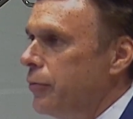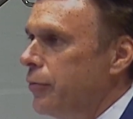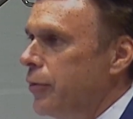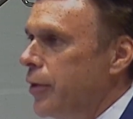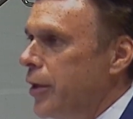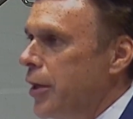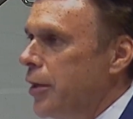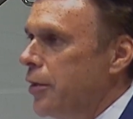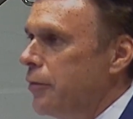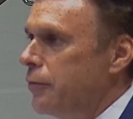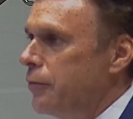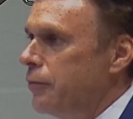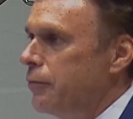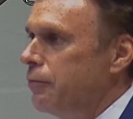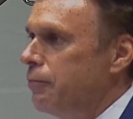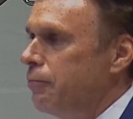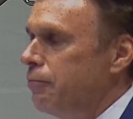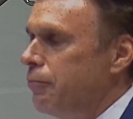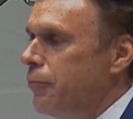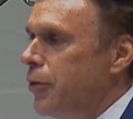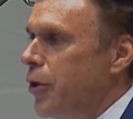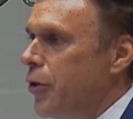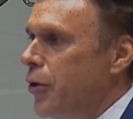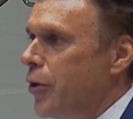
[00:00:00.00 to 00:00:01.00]
If
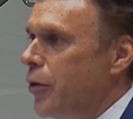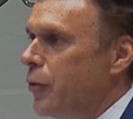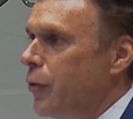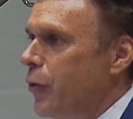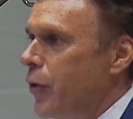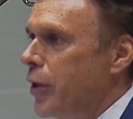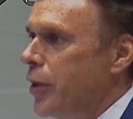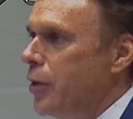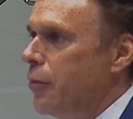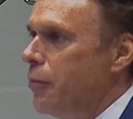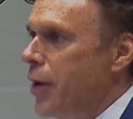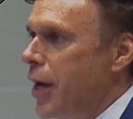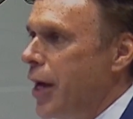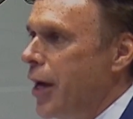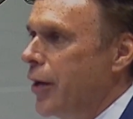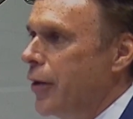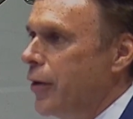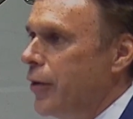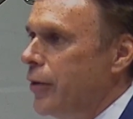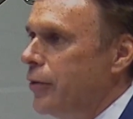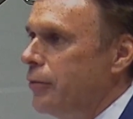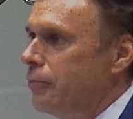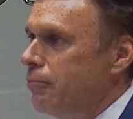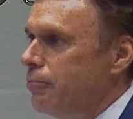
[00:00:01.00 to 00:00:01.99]
you didn't win the
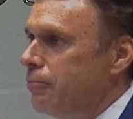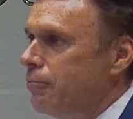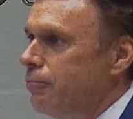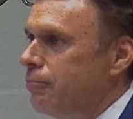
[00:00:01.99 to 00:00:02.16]
battle,